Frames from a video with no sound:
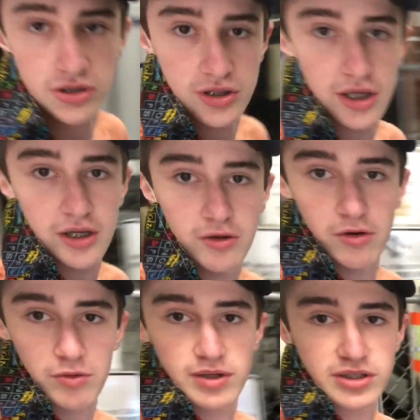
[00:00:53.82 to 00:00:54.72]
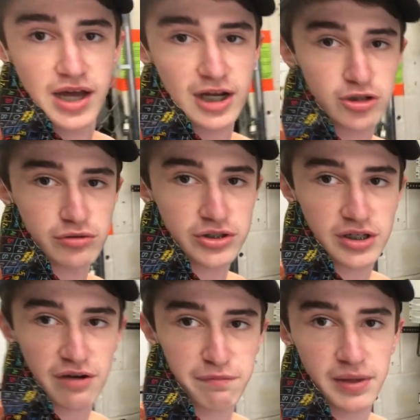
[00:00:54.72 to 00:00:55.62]
is the Northwest Natural
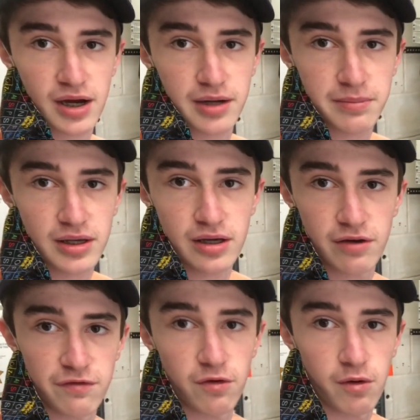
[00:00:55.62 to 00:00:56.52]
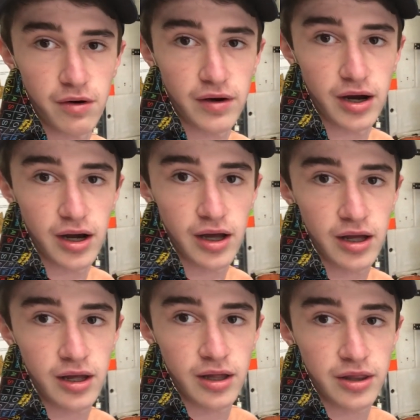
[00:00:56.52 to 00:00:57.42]
stuff behind me for
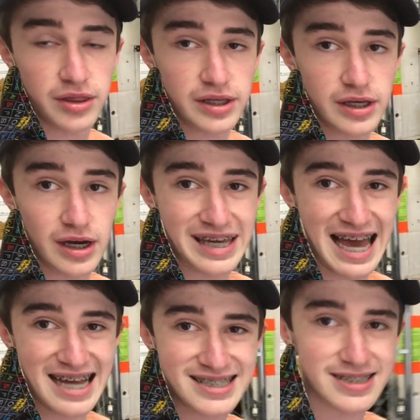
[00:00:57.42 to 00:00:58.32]
the gas